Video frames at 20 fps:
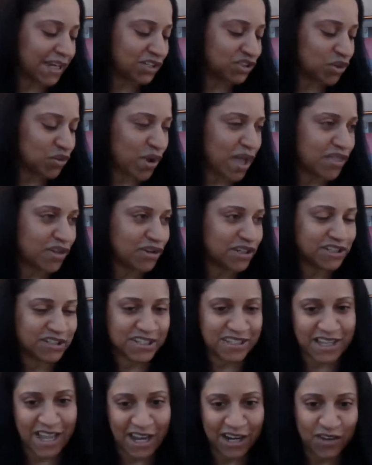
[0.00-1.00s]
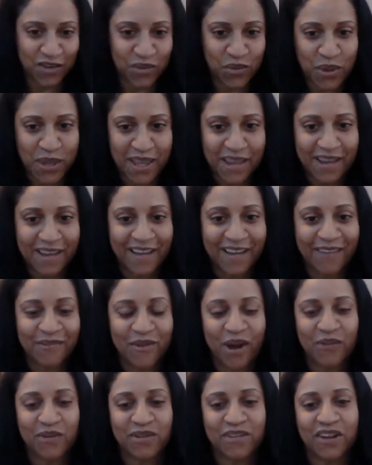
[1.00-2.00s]
or whether to just kind of tweak
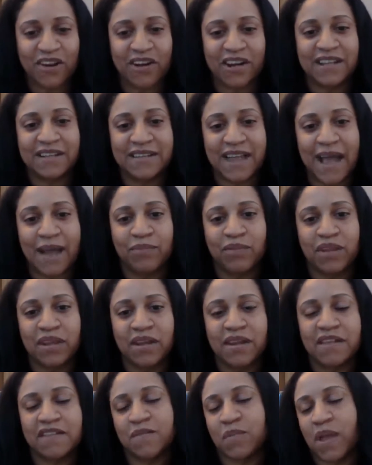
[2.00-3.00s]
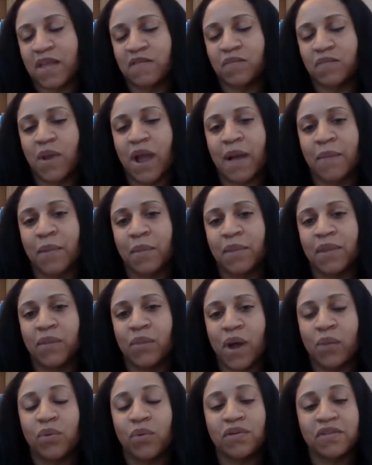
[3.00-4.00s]
what was already adopted is probably
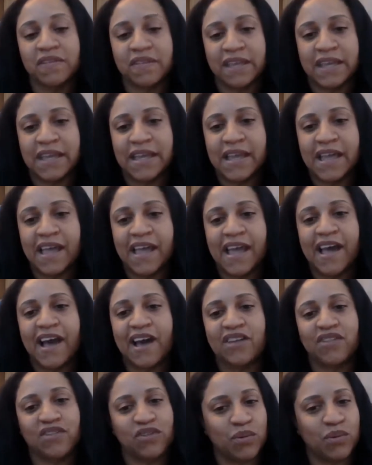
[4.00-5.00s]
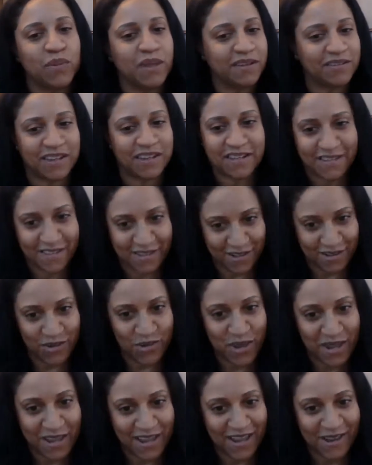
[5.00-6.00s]
what we'll see, assuming just
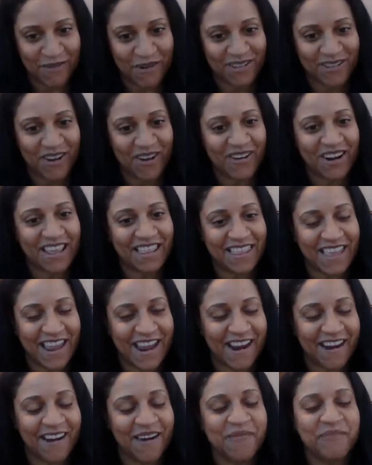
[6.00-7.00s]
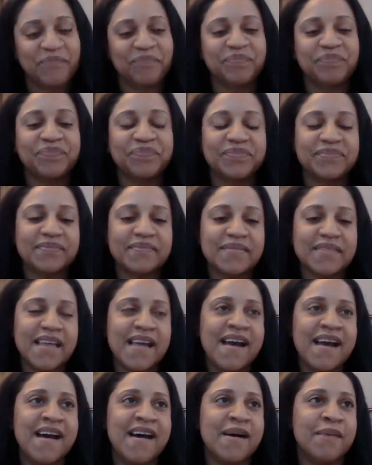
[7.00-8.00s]
tweaking what's already there.
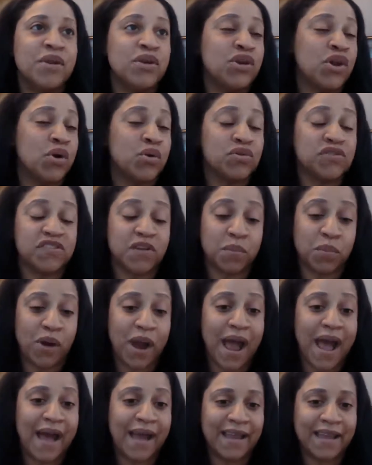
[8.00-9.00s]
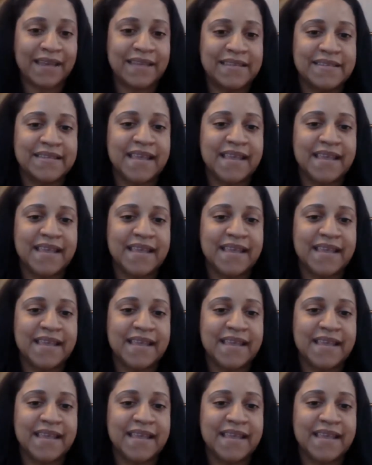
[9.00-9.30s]
No surprise,